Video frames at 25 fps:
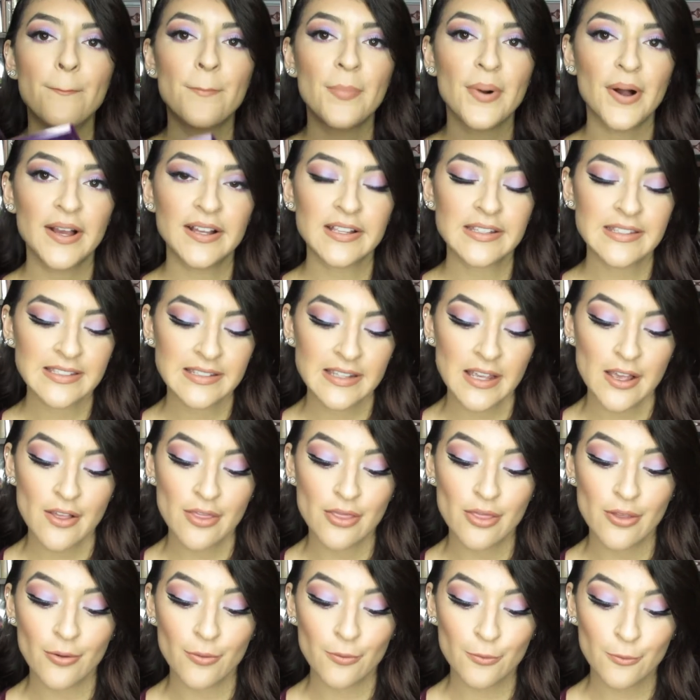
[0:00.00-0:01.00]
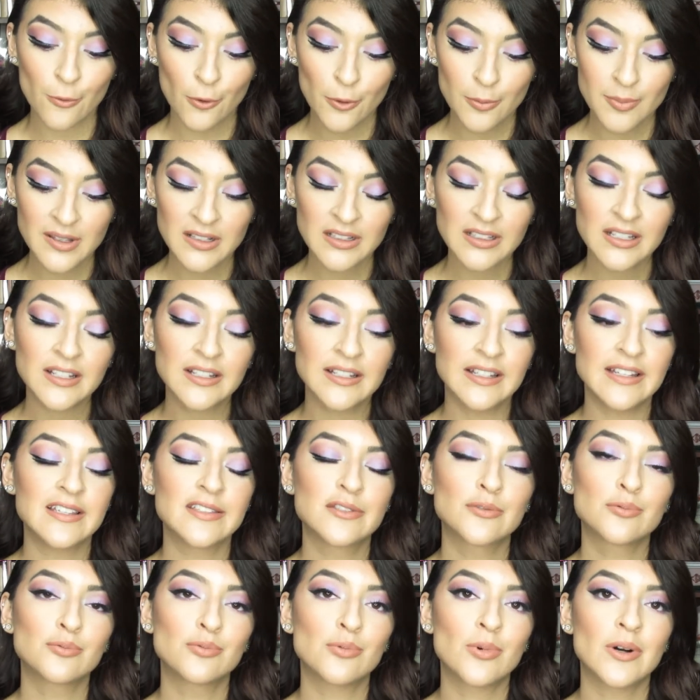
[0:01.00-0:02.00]
but the formula
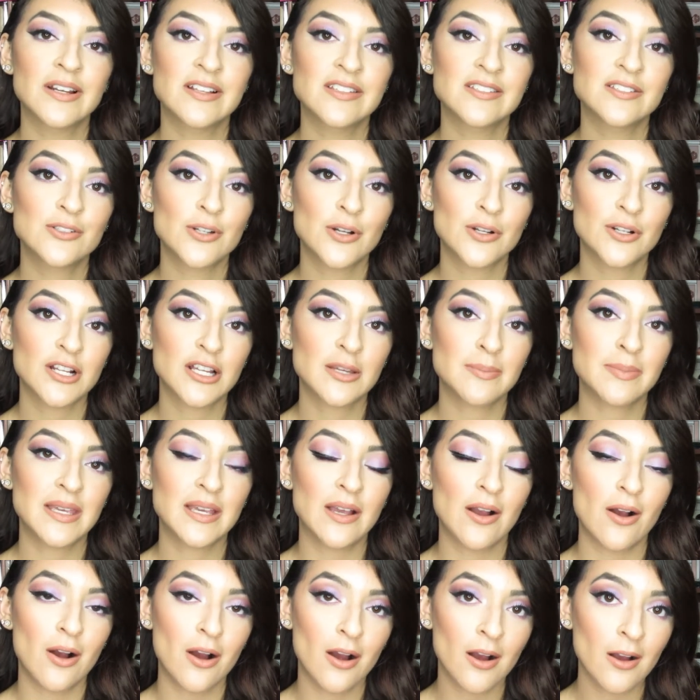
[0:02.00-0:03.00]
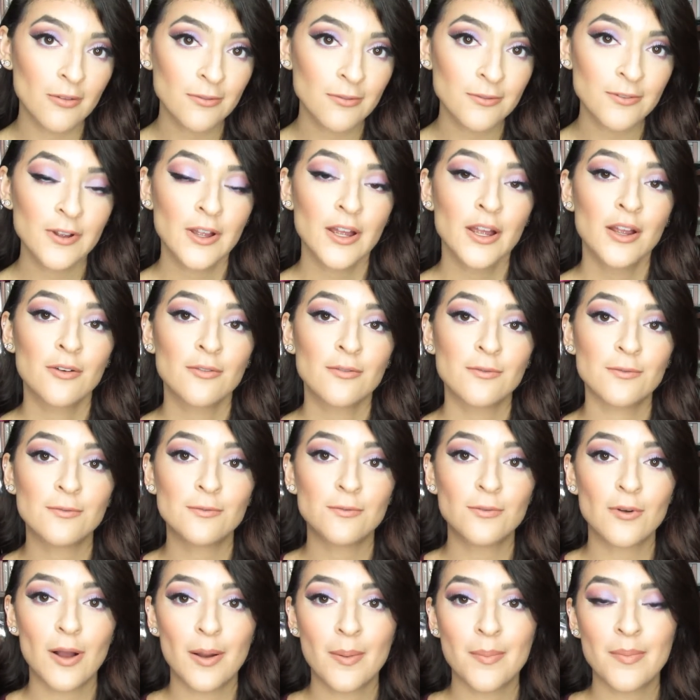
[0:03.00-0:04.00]
is what is turning me off
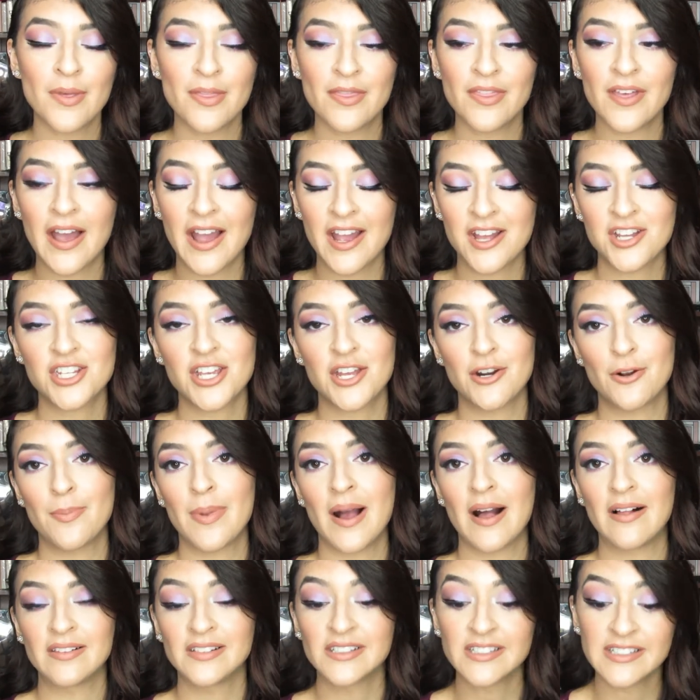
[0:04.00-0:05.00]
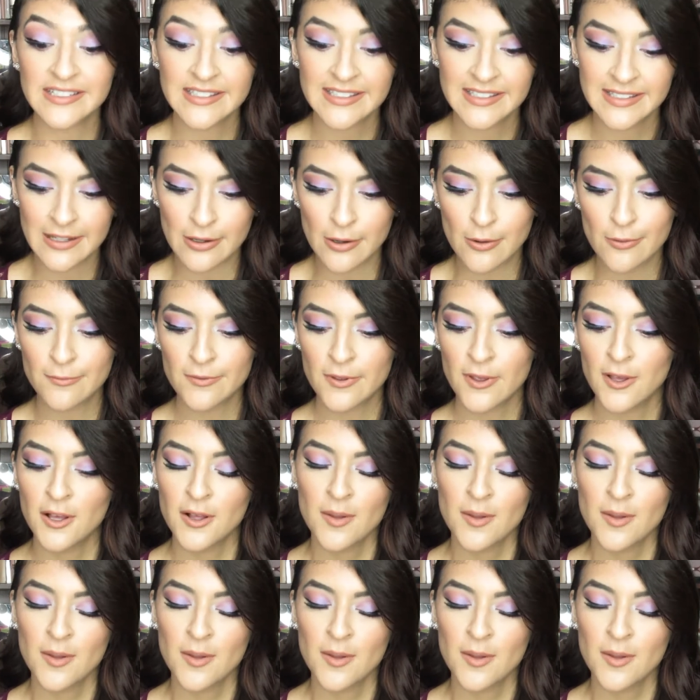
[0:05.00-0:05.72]
from the eyeshadow palette itself.